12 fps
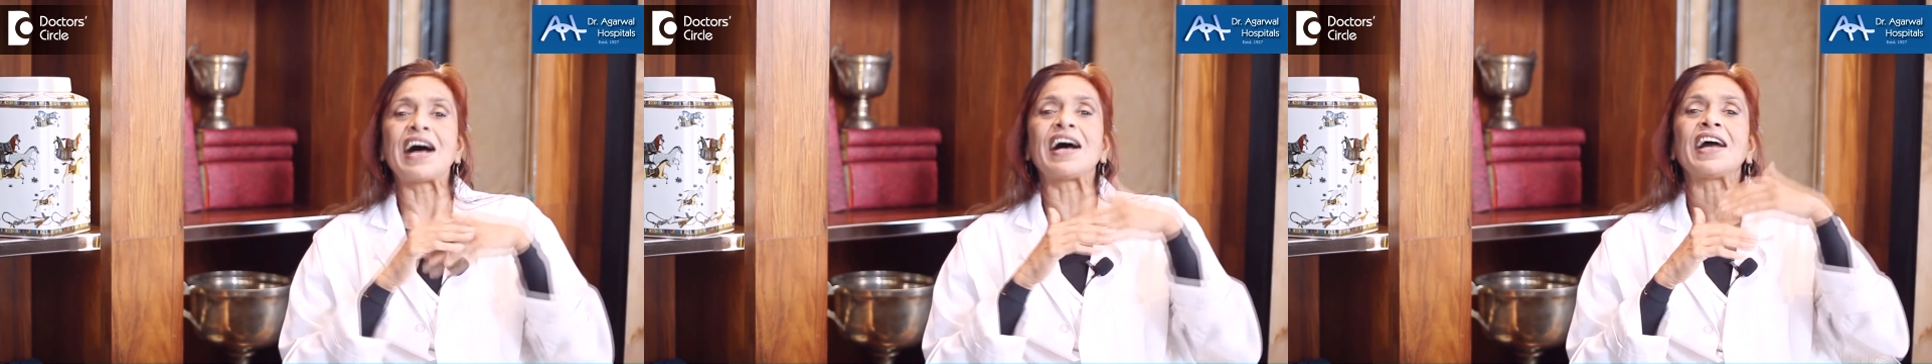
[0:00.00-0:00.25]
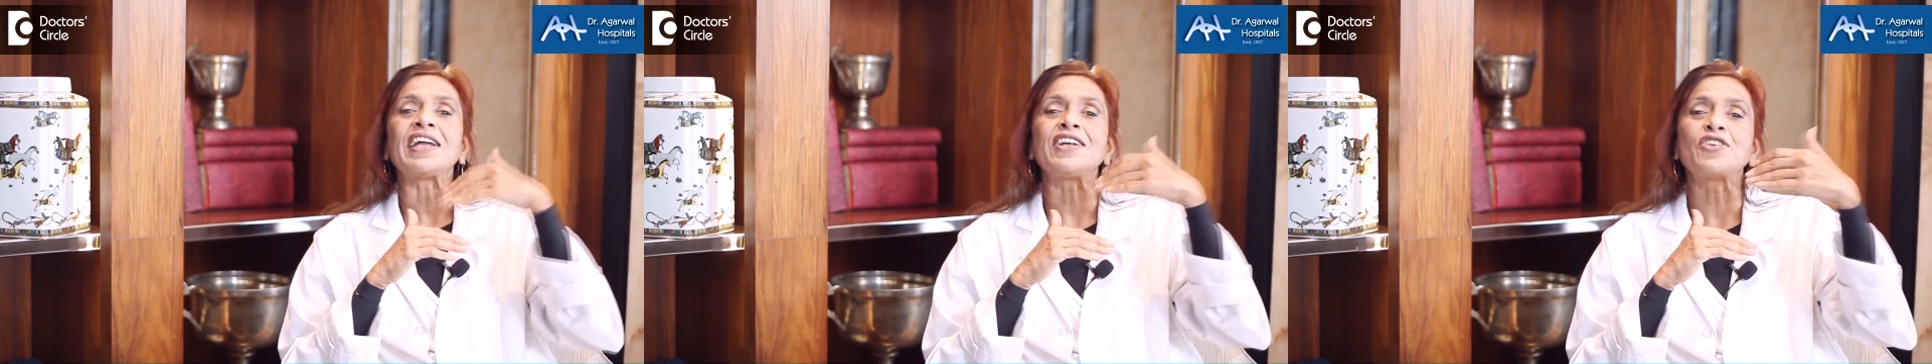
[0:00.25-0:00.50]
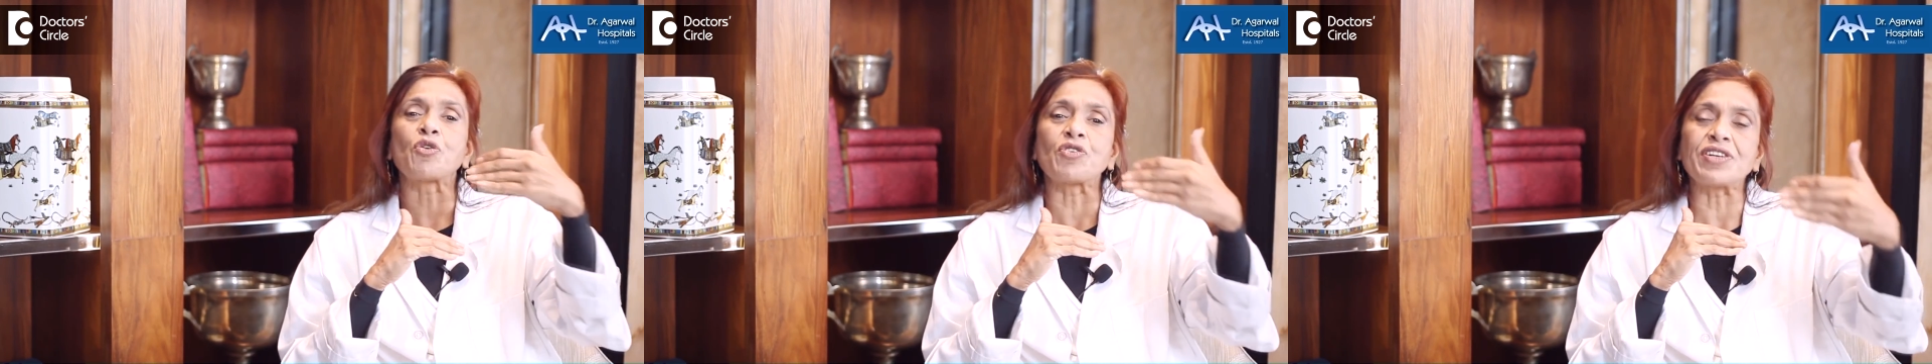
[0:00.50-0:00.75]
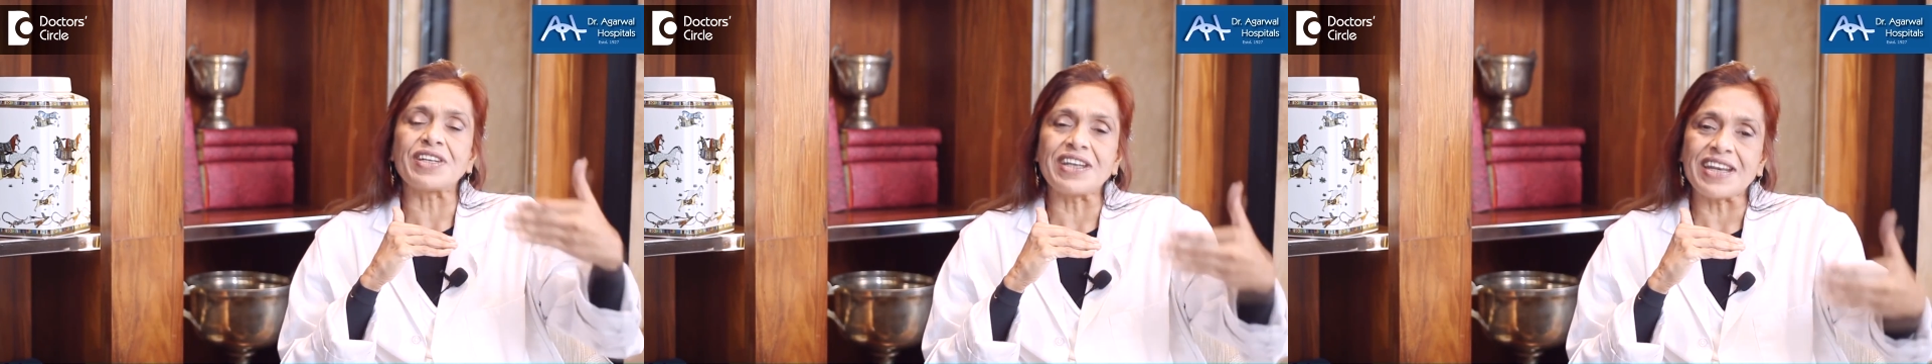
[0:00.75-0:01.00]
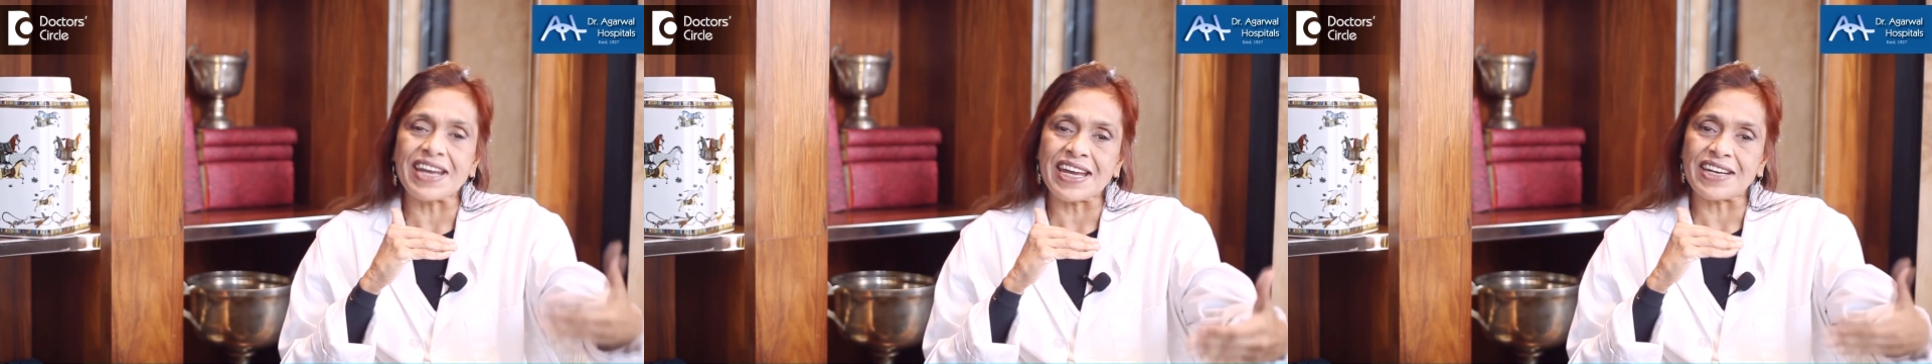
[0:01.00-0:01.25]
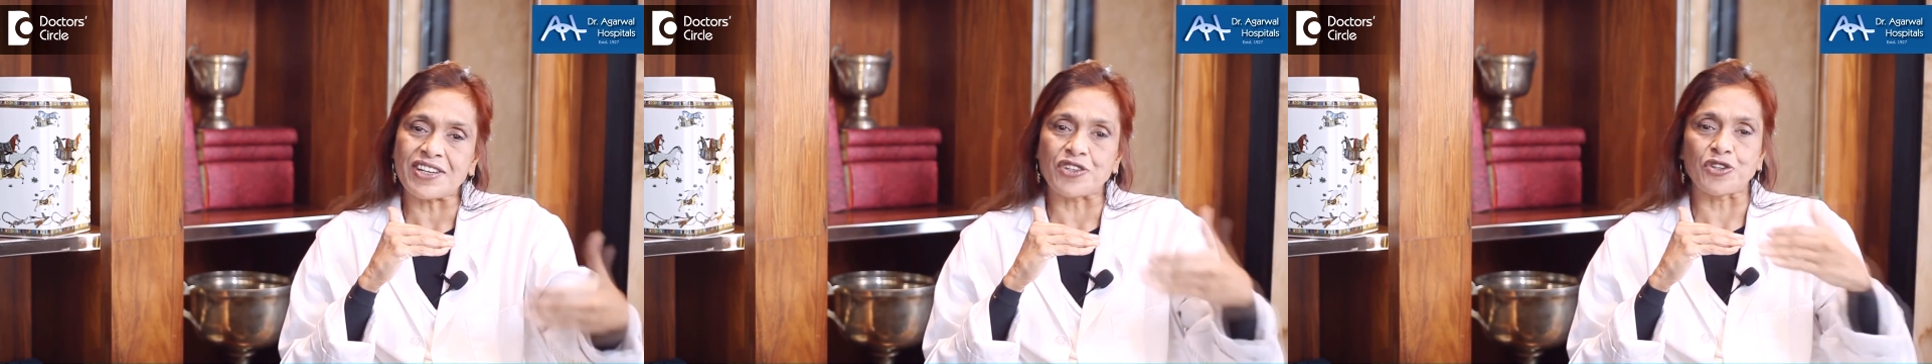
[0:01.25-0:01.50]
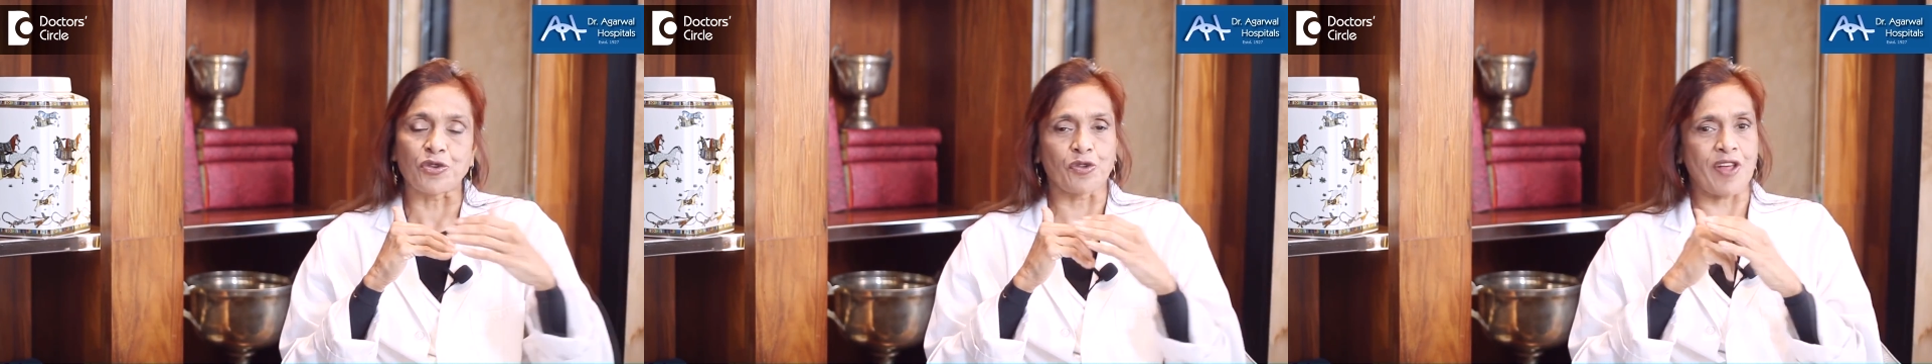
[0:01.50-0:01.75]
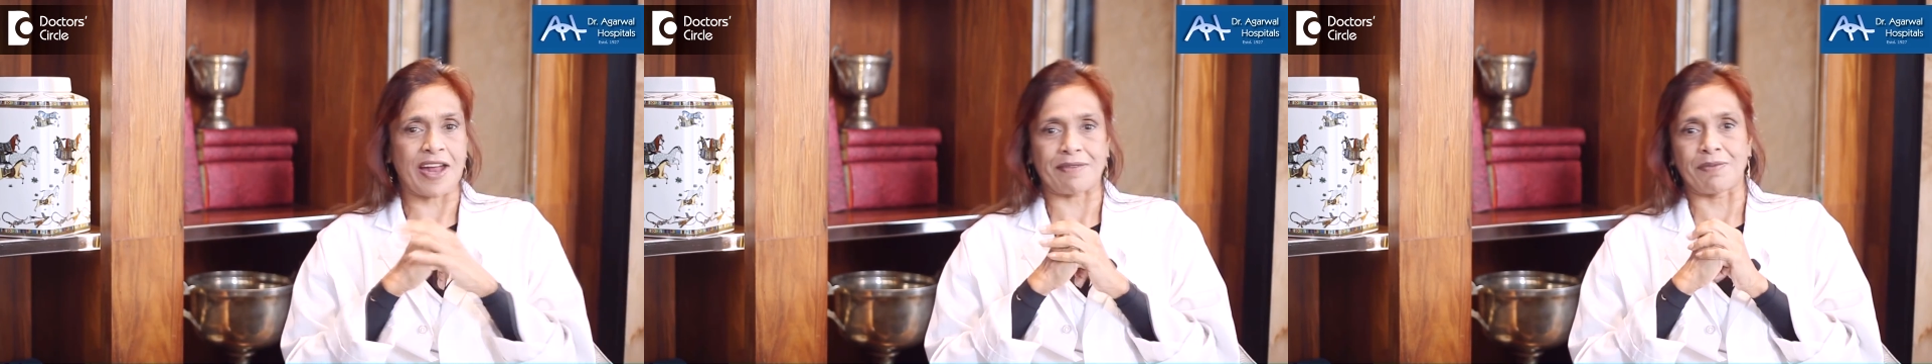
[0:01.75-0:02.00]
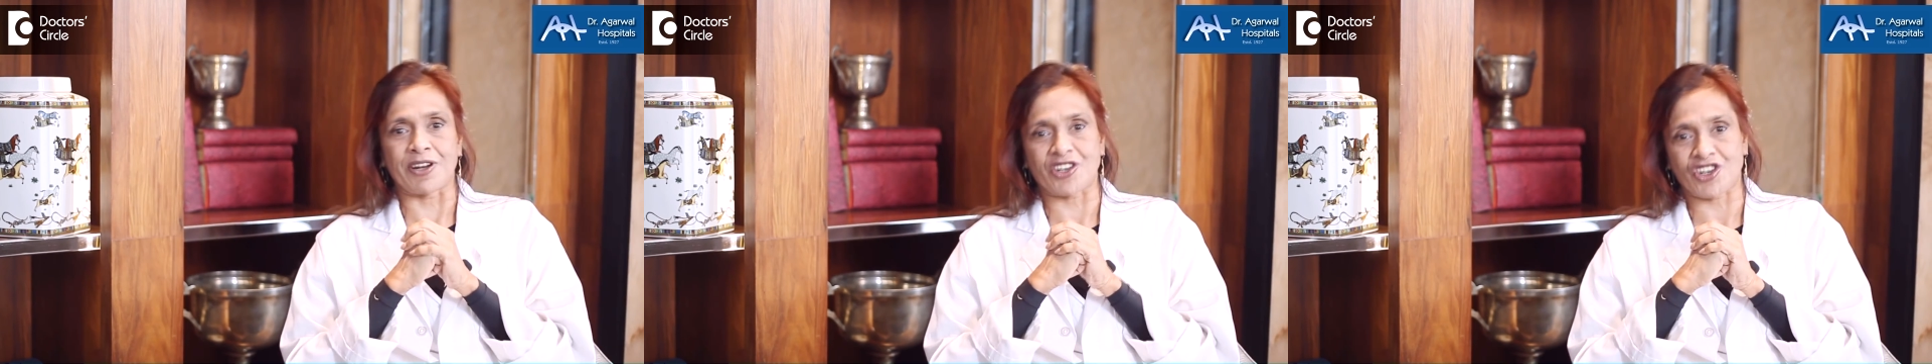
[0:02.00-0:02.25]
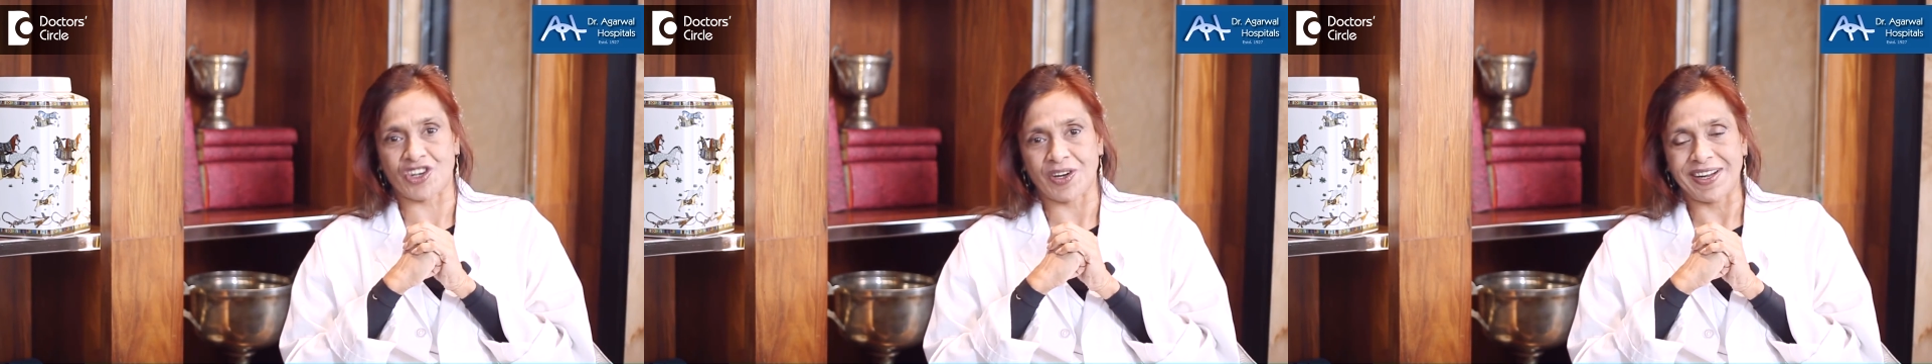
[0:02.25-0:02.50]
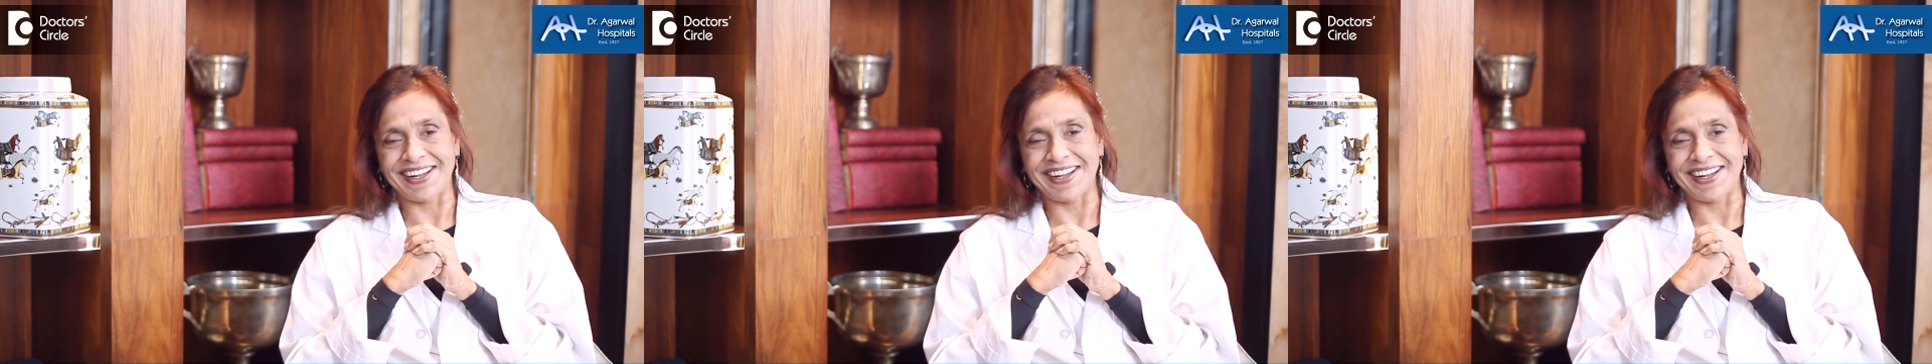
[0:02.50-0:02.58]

I don't need to do that much